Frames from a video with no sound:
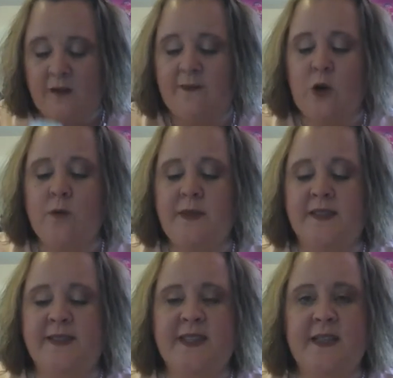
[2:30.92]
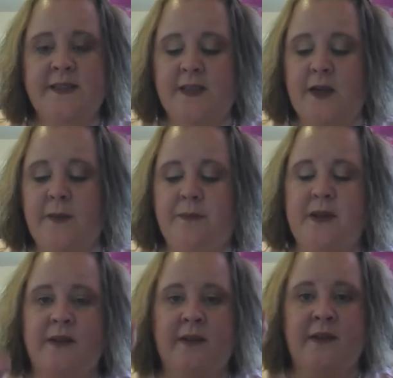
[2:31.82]
foam and suds up.
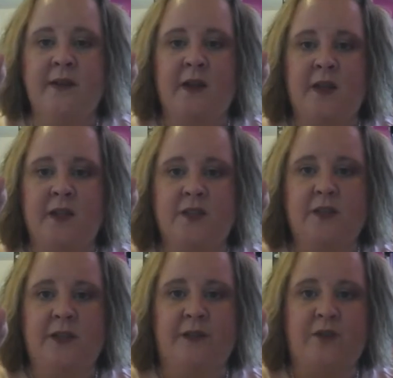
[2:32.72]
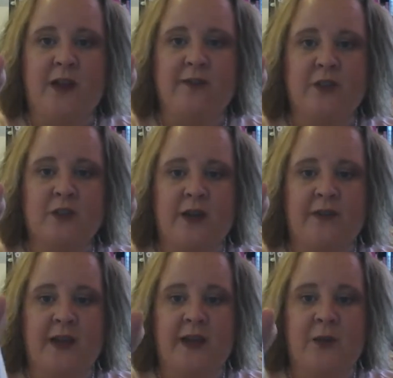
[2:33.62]
So yeah, if you haven't tried
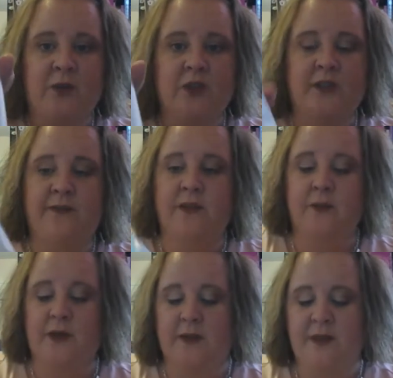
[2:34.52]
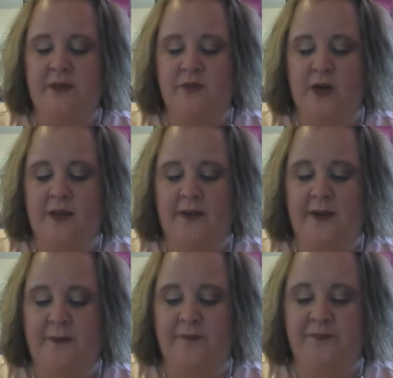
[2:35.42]
that, I would definitely recommend trying
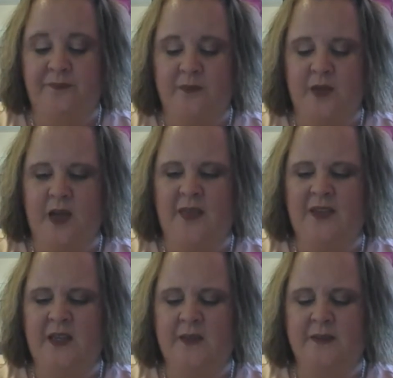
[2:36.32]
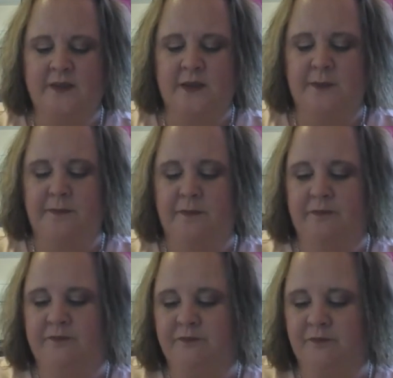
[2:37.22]
that. I think it's, um,
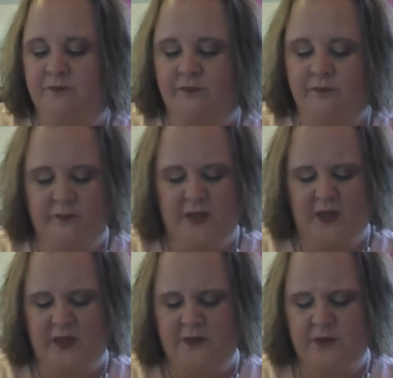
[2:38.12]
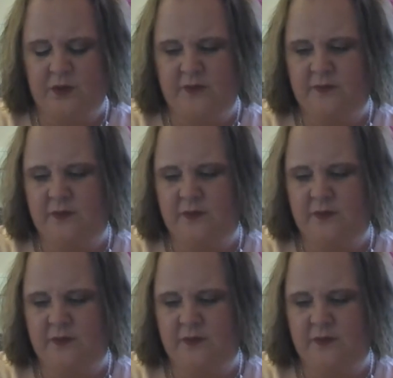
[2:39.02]
I don't know what,